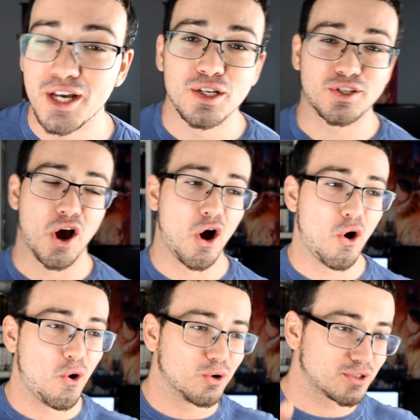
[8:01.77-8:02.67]

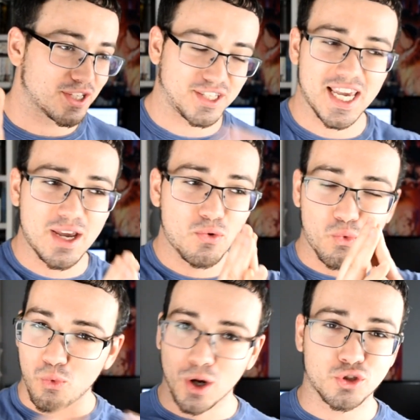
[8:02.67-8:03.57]
So to see
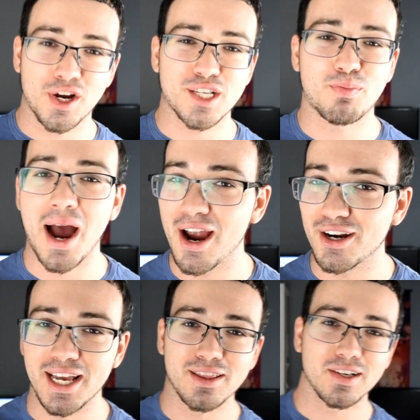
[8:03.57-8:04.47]
what
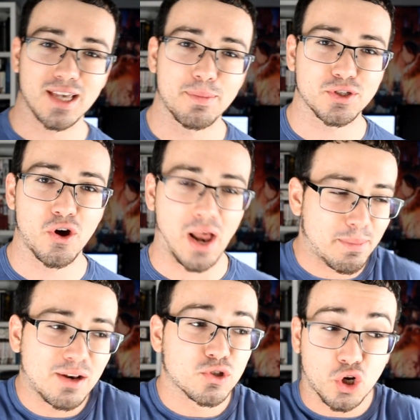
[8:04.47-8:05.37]
transpired in this episode, I
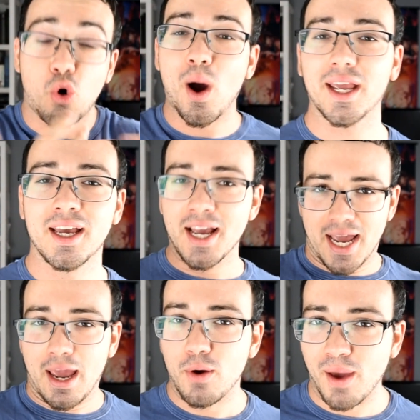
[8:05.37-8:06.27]
mean, it was a quite
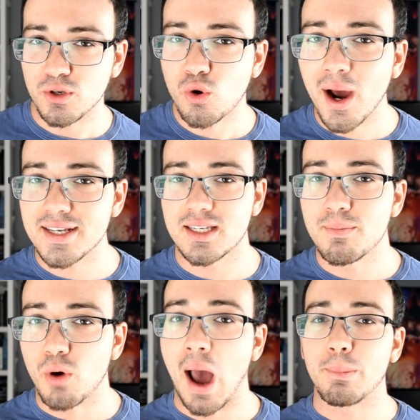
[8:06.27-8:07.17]
it, it was quite a
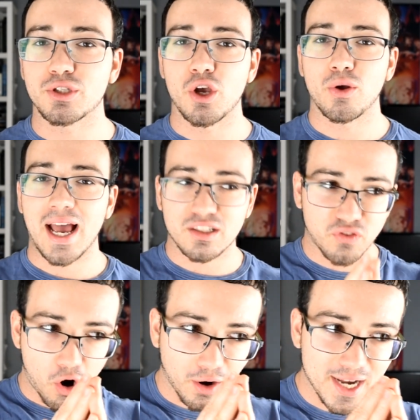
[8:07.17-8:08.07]
simple episode as
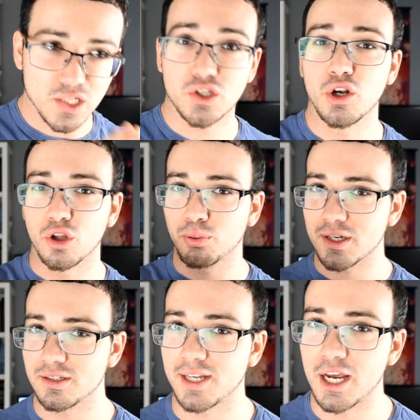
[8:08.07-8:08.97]
far as, you know, the
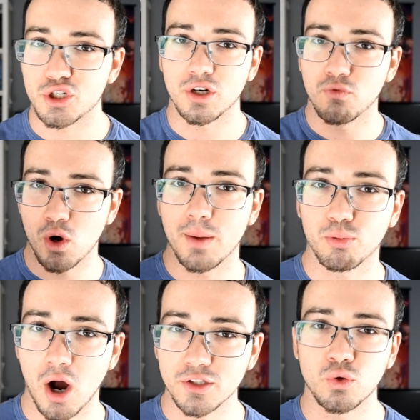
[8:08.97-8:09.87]
presentation of what it
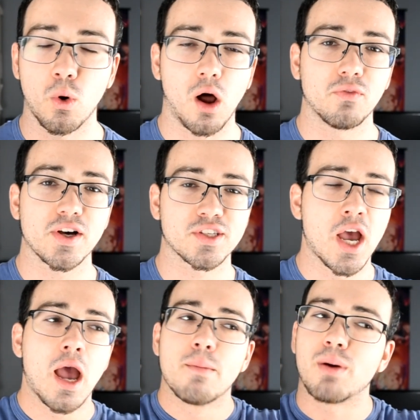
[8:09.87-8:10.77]
brought to all of us,
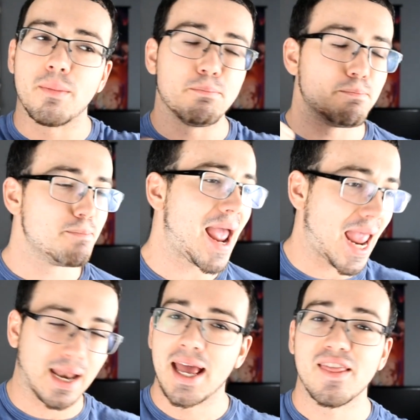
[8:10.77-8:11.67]
but
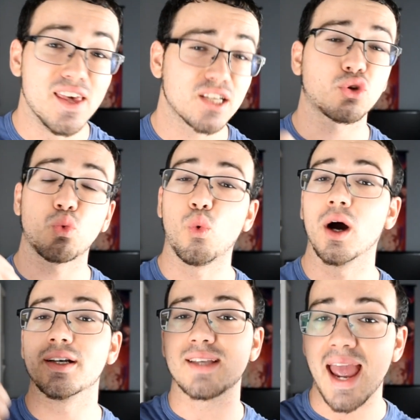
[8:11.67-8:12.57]
man, this
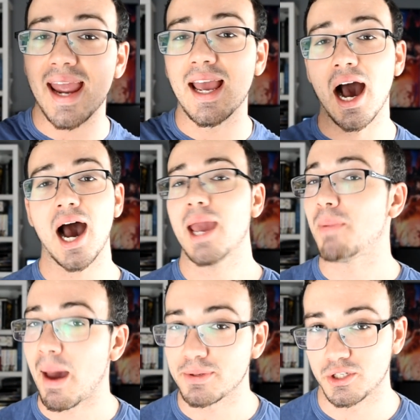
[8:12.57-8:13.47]
was a
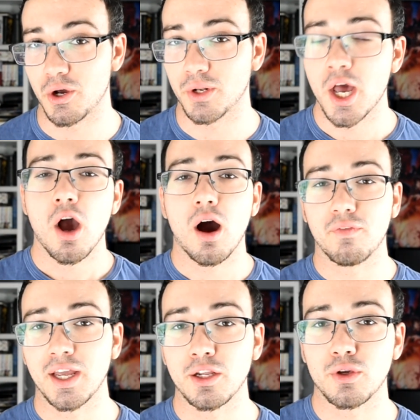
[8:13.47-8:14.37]
hype episode of
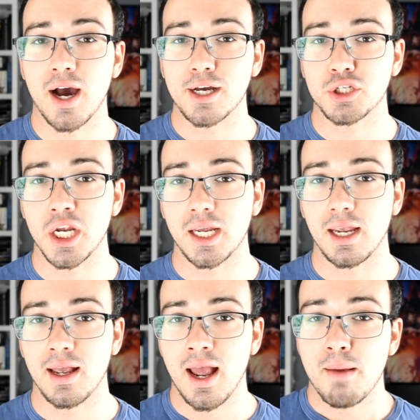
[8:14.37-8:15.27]

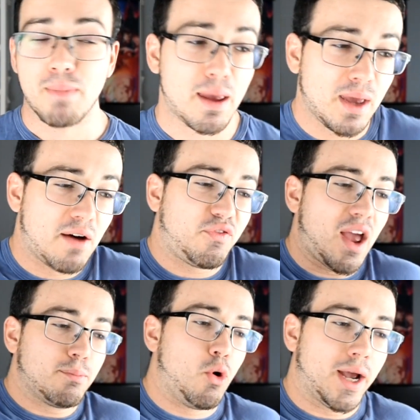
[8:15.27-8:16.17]
Inuyashiki. Maybe I'm
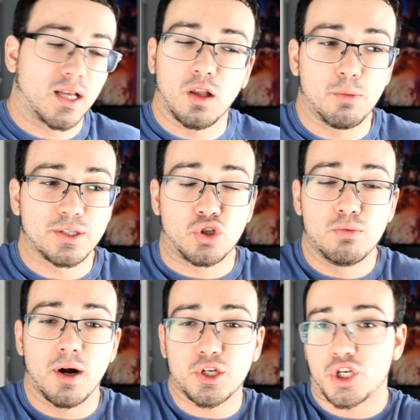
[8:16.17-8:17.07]
fanboying a little bit too
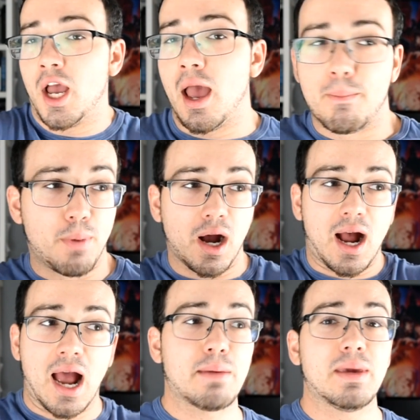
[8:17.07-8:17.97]
much, but
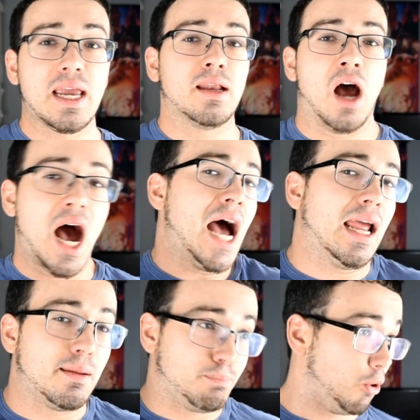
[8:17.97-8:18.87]
I mean,
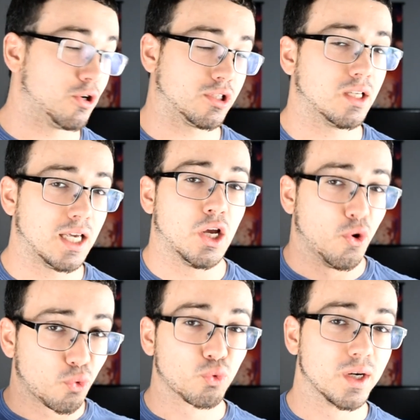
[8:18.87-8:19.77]
I personally
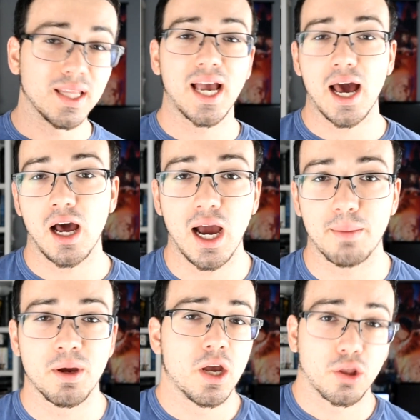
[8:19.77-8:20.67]
really got
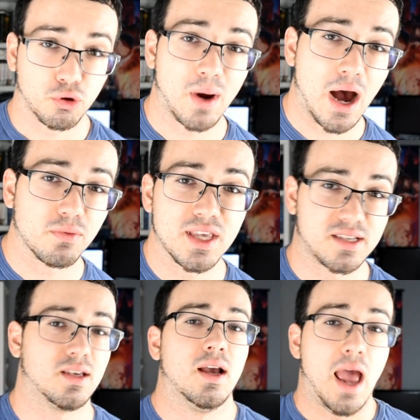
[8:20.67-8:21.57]
hype throughout
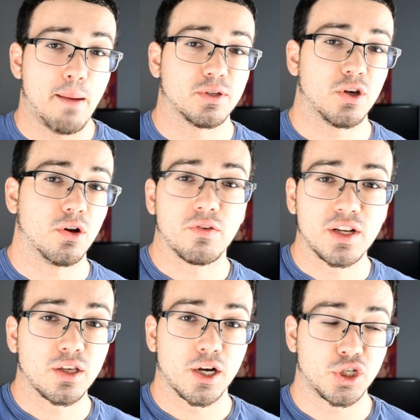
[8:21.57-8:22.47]
this episode of
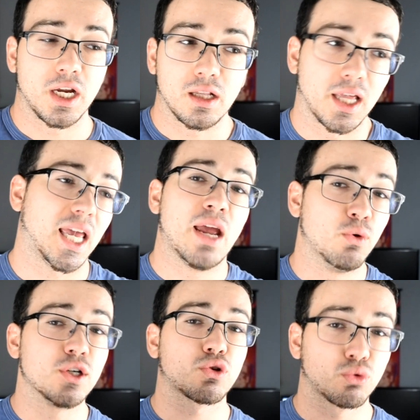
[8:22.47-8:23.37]
Inuyashiki. Like, it
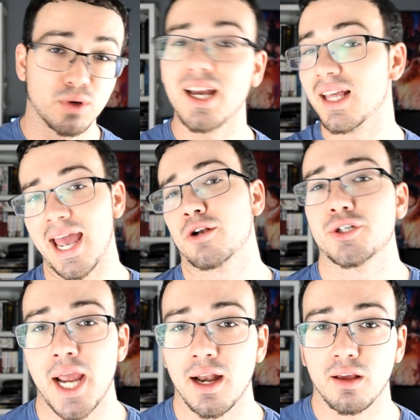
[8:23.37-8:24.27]
was really
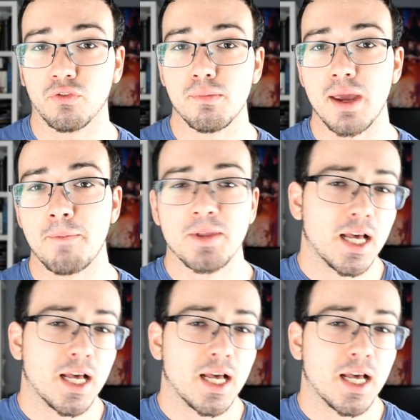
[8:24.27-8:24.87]
entertaining for me.